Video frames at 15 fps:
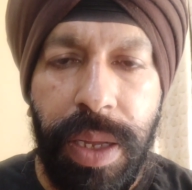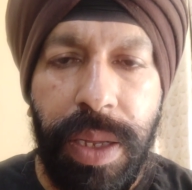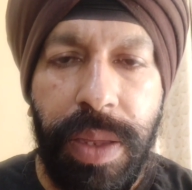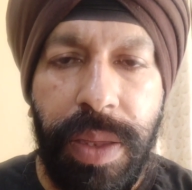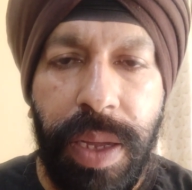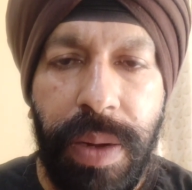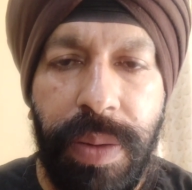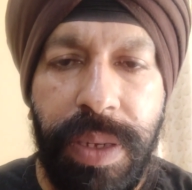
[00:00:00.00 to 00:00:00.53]

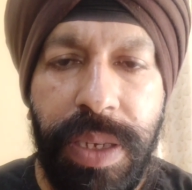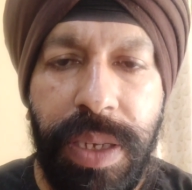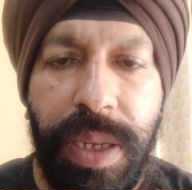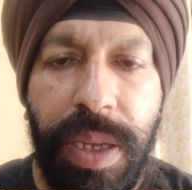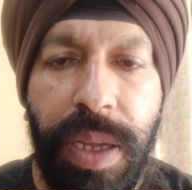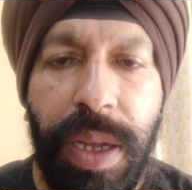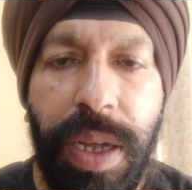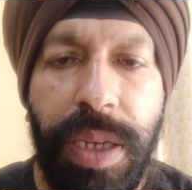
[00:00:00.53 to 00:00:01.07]
There is
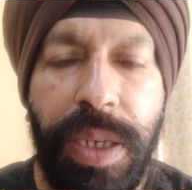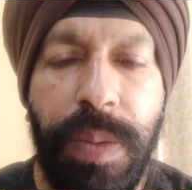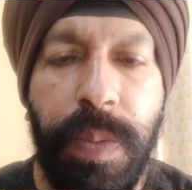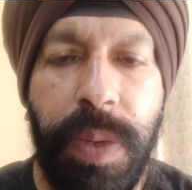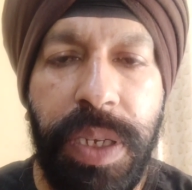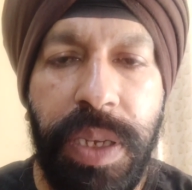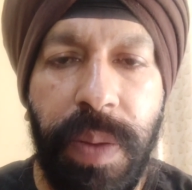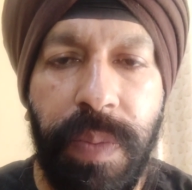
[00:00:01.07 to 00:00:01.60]
a
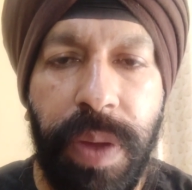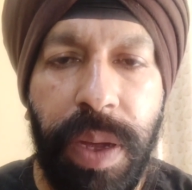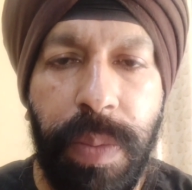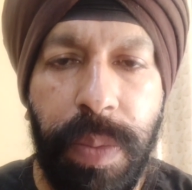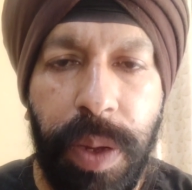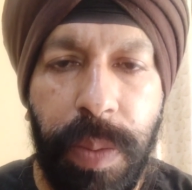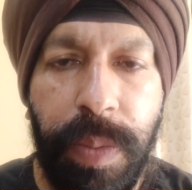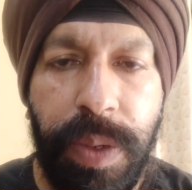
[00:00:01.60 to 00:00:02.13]
specific
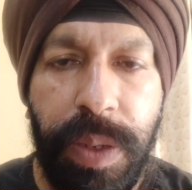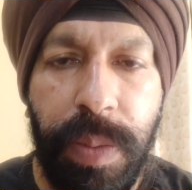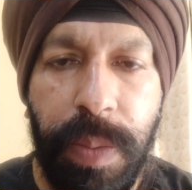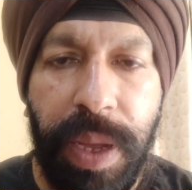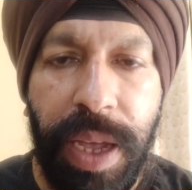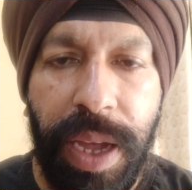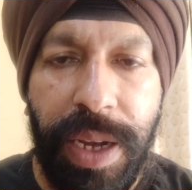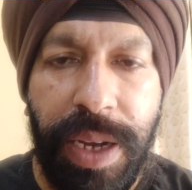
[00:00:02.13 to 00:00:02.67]
purpose
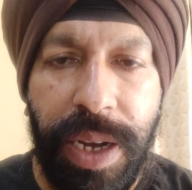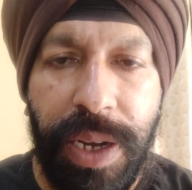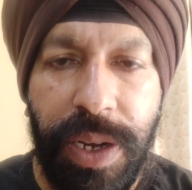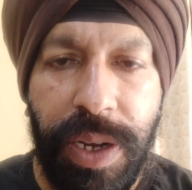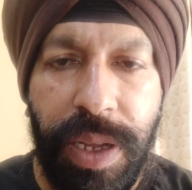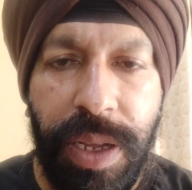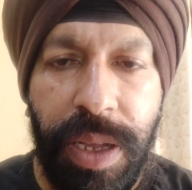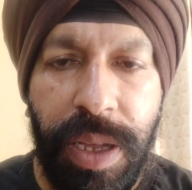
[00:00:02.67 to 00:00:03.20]
behind it.